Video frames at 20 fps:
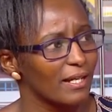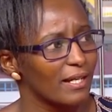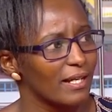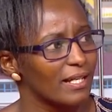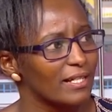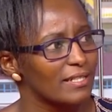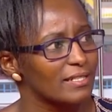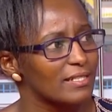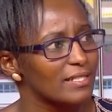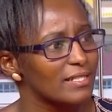
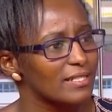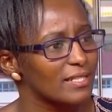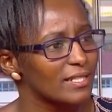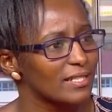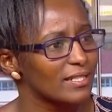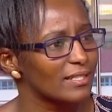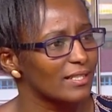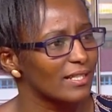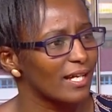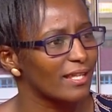and
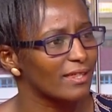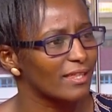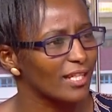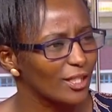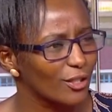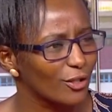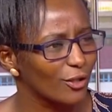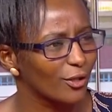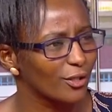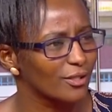I
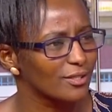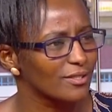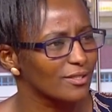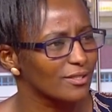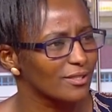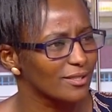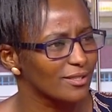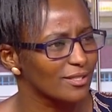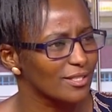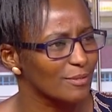think God
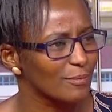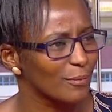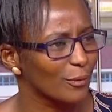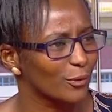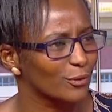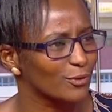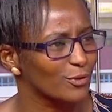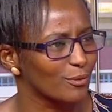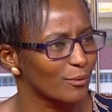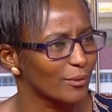
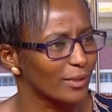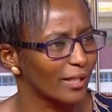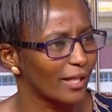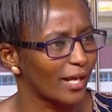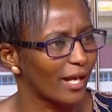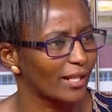spoke to me.